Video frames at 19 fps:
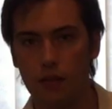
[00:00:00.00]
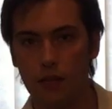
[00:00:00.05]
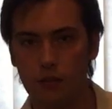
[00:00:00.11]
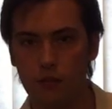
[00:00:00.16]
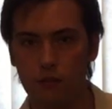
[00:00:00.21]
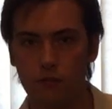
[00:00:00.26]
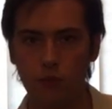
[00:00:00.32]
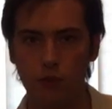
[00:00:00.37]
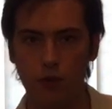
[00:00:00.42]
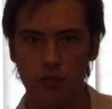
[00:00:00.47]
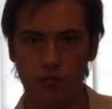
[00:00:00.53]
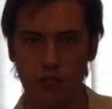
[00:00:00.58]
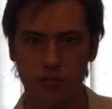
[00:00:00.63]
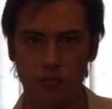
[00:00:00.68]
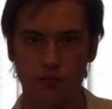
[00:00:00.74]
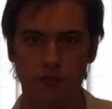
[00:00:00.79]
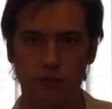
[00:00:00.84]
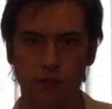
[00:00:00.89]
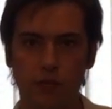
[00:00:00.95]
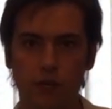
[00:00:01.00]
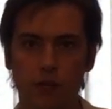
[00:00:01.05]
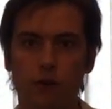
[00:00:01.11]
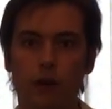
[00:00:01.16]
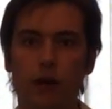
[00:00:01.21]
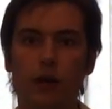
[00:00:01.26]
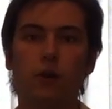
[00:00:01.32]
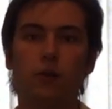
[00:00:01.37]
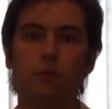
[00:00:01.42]
Thank you for watching this
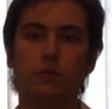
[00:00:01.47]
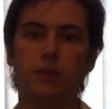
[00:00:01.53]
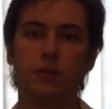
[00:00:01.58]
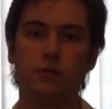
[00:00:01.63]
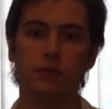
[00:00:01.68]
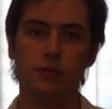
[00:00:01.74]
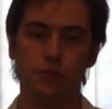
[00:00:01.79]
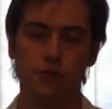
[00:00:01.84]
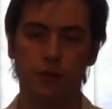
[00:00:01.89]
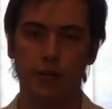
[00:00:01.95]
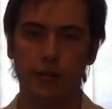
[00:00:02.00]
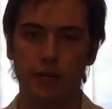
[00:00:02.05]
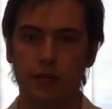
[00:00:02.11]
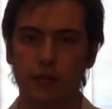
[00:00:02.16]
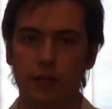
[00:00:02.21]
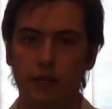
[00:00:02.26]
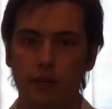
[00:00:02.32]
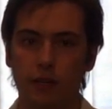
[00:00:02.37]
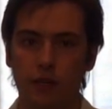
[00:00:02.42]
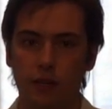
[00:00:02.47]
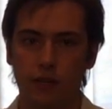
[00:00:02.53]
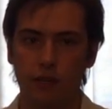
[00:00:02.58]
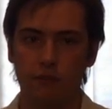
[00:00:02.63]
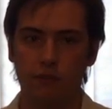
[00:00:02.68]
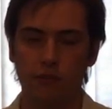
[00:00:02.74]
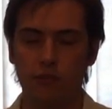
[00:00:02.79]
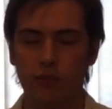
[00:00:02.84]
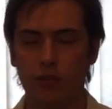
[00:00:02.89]
video. I hope that you enjoyed it.
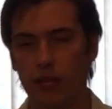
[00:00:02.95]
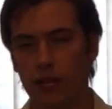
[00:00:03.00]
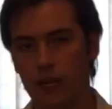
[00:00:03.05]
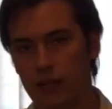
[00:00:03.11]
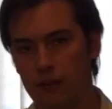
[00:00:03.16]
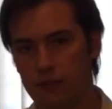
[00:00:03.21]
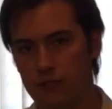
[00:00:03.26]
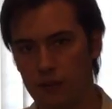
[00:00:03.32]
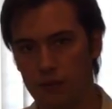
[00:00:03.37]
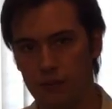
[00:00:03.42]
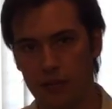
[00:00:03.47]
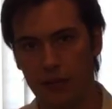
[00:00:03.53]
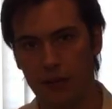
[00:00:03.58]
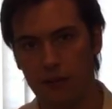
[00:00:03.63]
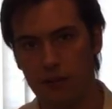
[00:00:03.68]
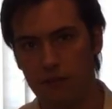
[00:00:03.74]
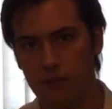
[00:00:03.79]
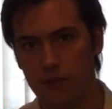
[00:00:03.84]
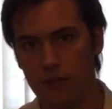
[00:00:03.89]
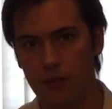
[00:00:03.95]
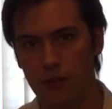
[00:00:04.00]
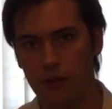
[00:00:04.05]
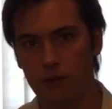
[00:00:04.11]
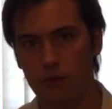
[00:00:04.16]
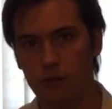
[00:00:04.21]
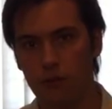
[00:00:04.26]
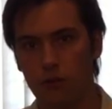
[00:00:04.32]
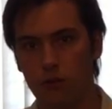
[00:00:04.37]
If you feel like I left something out of the
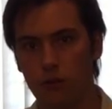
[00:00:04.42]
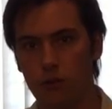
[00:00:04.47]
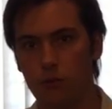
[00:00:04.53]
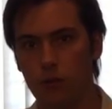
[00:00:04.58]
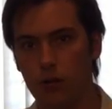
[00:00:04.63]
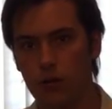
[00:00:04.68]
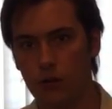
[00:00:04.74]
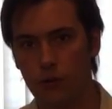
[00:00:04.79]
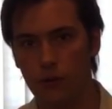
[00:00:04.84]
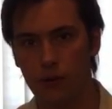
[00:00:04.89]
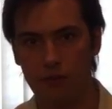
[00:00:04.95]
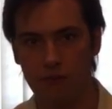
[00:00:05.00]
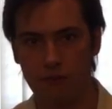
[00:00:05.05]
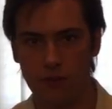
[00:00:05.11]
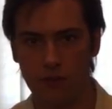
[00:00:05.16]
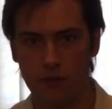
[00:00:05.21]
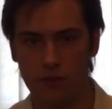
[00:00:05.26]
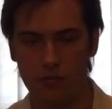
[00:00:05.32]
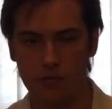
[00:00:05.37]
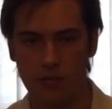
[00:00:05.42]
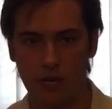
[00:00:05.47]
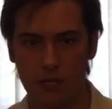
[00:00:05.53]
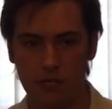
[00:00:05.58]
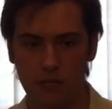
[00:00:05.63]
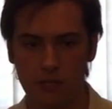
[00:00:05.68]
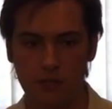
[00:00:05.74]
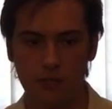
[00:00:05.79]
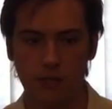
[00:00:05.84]
video or you want to create further
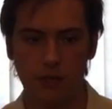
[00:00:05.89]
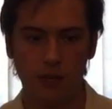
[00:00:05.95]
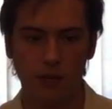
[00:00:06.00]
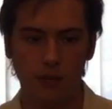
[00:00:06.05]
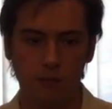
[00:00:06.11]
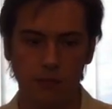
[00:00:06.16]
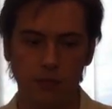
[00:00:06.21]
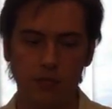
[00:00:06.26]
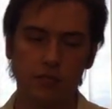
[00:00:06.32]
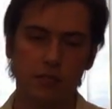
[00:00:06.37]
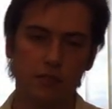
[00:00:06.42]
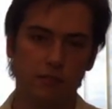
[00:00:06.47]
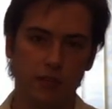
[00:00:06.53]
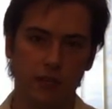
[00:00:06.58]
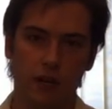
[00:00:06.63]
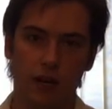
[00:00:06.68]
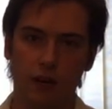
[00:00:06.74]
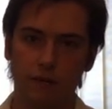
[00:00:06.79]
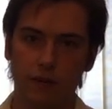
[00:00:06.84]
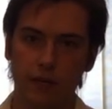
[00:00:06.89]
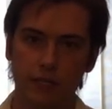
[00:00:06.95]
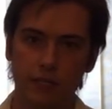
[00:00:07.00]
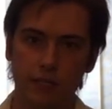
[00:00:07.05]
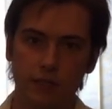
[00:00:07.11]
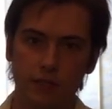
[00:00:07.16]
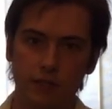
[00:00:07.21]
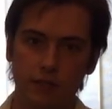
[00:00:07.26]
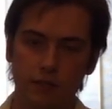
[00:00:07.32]
discussion, please leave a
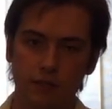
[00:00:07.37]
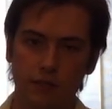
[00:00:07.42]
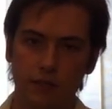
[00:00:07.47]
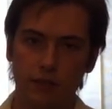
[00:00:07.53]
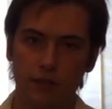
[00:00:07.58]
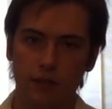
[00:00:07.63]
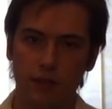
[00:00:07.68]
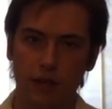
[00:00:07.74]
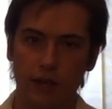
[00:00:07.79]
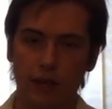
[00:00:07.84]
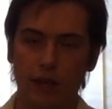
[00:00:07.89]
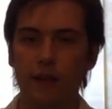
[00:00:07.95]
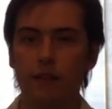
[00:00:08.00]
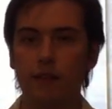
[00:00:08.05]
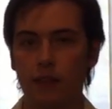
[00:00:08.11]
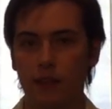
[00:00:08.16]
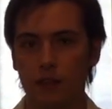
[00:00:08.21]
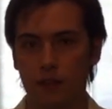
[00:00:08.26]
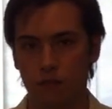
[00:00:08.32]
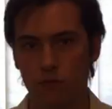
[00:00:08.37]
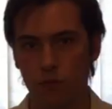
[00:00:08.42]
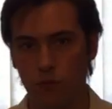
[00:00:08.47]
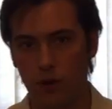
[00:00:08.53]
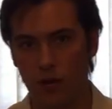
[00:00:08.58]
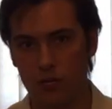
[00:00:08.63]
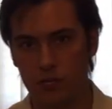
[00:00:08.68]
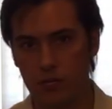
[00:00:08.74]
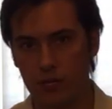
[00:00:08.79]
comment. Again, thank you for
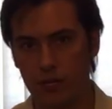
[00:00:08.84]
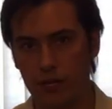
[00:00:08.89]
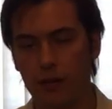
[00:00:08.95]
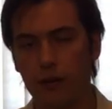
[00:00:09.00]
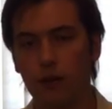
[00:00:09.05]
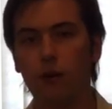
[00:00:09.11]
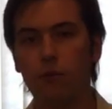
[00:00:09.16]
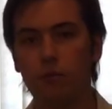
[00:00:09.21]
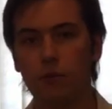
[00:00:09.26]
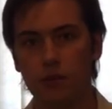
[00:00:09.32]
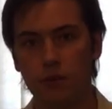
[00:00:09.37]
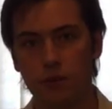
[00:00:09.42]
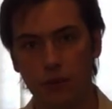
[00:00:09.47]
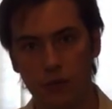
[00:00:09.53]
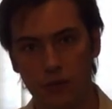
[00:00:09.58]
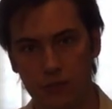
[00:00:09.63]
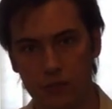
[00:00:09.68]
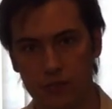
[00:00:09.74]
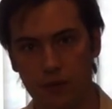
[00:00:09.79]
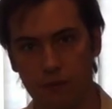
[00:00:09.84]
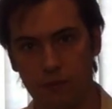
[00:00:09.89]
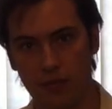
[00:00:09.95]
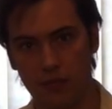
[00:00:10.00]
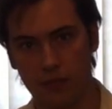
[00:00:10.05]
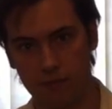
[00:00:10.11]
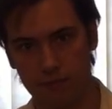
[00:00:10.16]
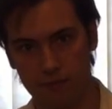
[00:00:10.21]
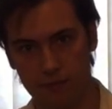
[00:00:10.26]
watching, and I hope that you learned
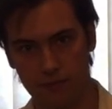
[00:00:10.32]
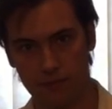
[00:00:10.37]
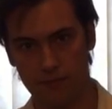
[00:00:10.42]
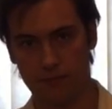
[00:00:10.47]
something.